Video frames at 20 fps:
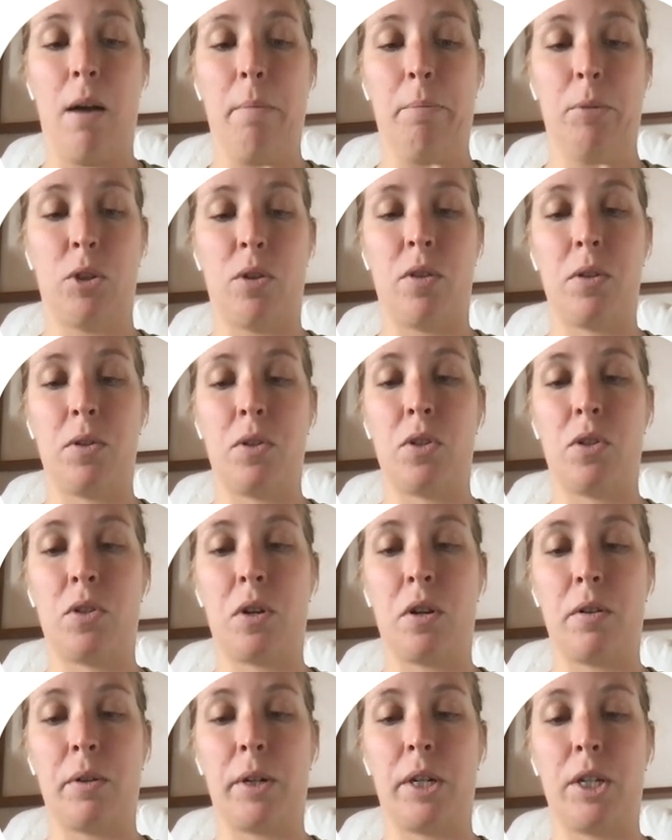So this is
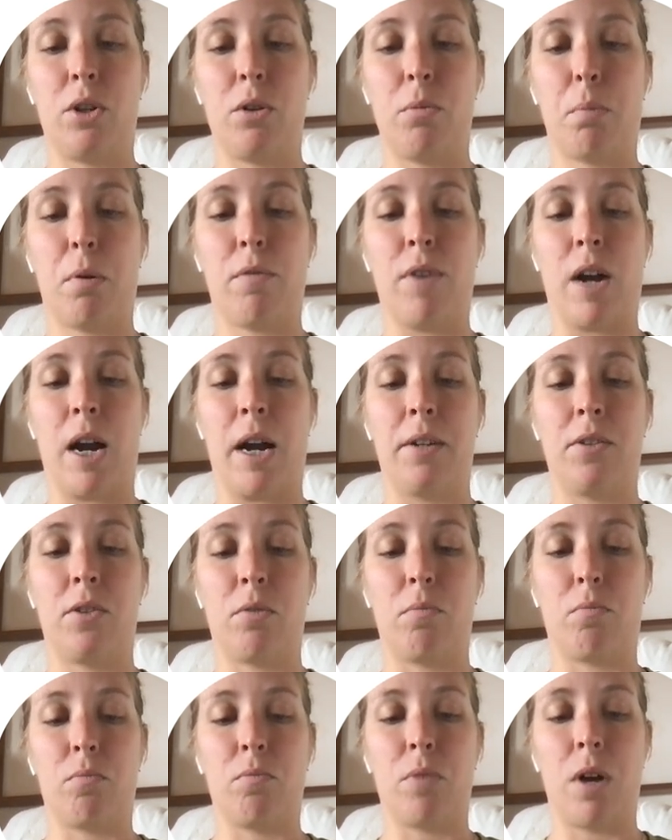going to provide
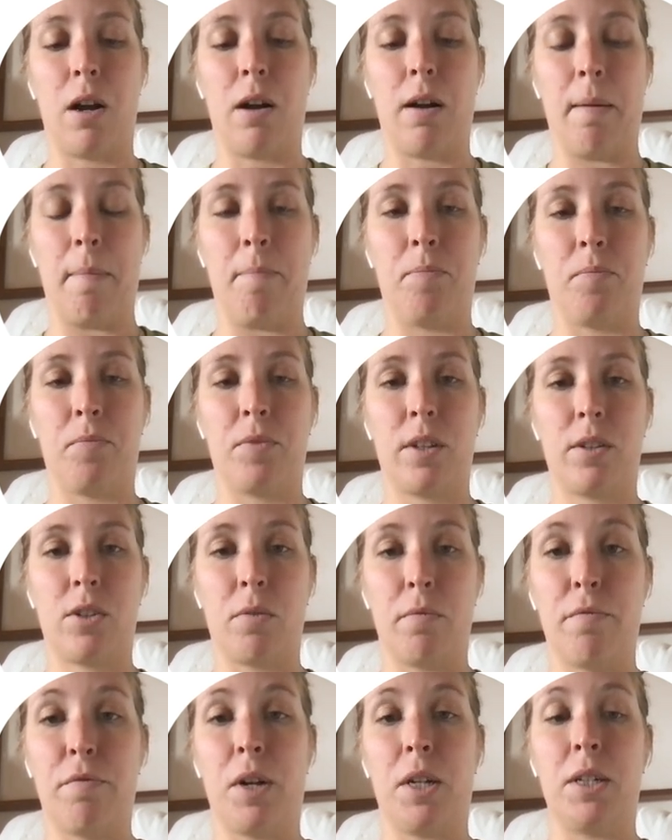some
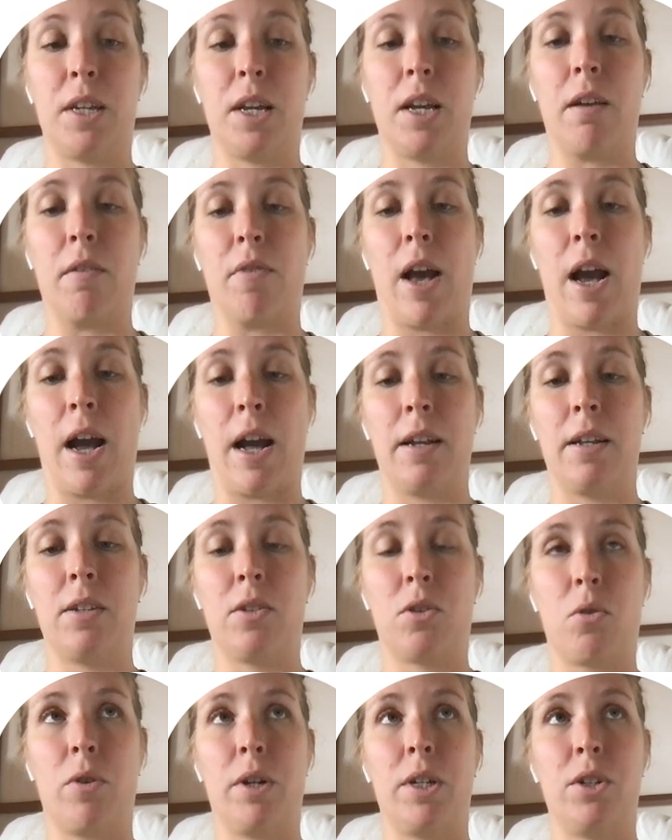funding that
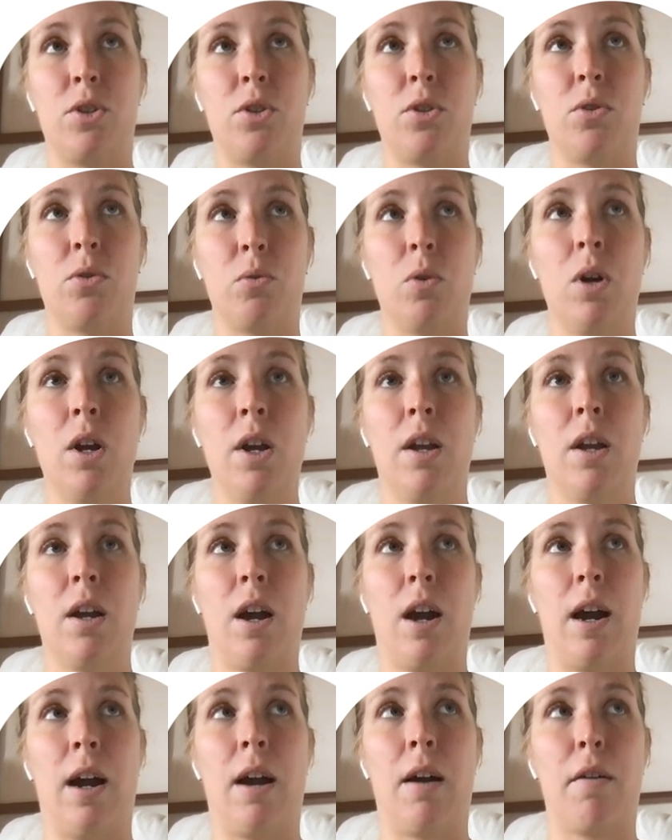is going to
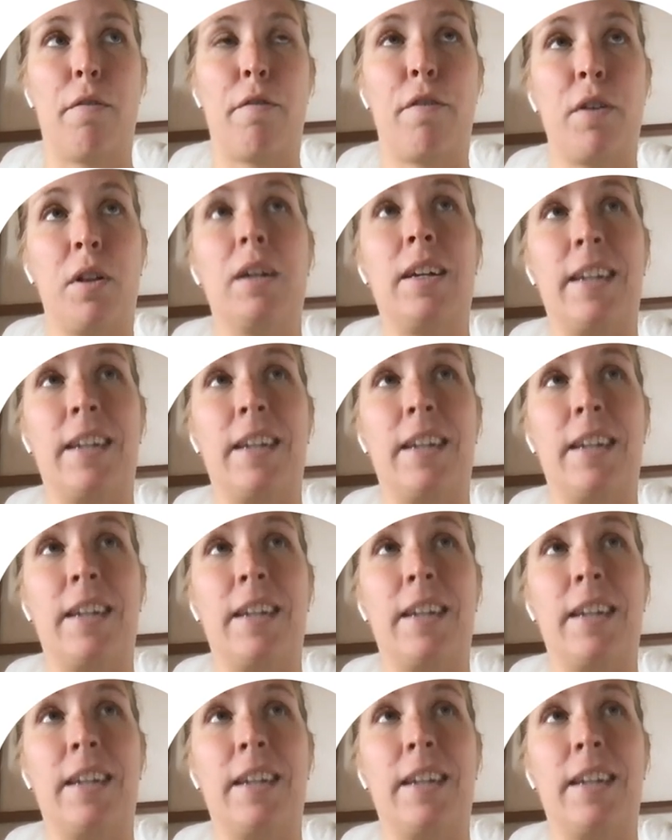fill